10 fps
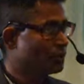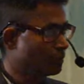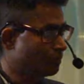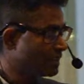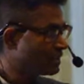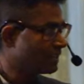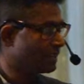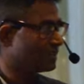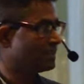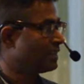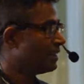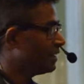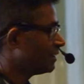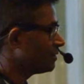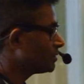you immediately get
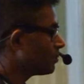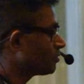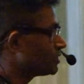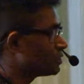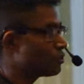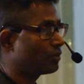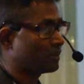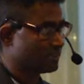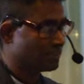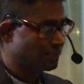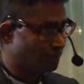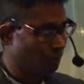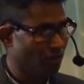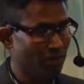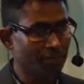some of these tokens as a
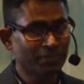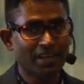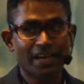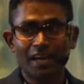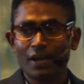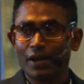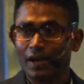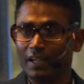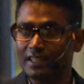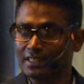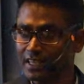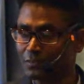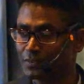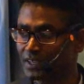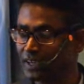reward. At the
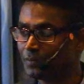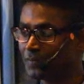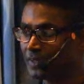same time,